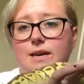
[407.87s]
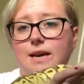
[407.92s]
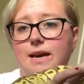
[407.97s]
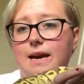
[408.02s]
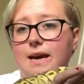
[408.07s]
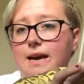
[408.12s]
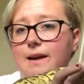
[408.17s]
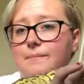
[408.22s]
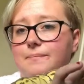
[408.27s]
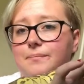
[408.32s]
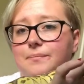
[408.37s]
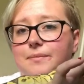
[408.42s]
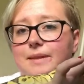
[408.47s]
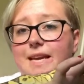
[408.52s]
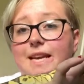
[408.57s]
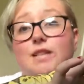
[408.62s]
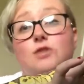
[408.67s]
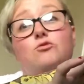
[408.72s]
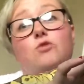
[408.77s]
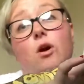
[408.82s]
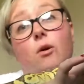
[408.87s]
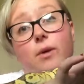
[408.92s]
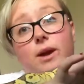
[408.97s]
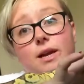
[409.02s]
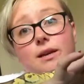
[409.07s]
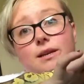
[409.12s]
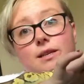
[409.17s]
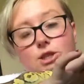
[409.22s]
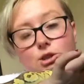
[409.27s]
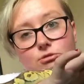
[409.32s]
Um, he's
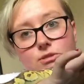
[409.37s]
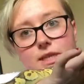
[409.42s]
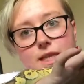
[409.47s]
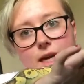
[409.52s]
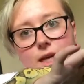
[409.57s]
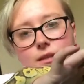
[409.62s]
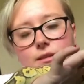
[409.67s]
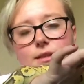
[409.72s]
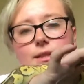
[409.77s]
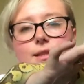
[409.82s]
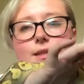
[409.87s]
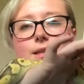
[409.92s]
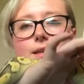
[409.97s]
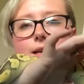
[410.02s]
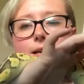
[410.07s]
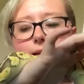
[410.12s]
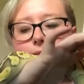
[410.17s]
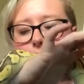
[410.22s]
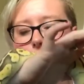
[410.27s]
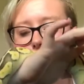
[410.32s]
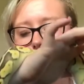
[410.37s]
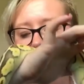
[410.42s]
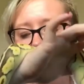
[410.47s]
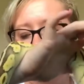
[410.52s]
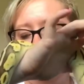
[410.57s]
growing, as you can tell. Um,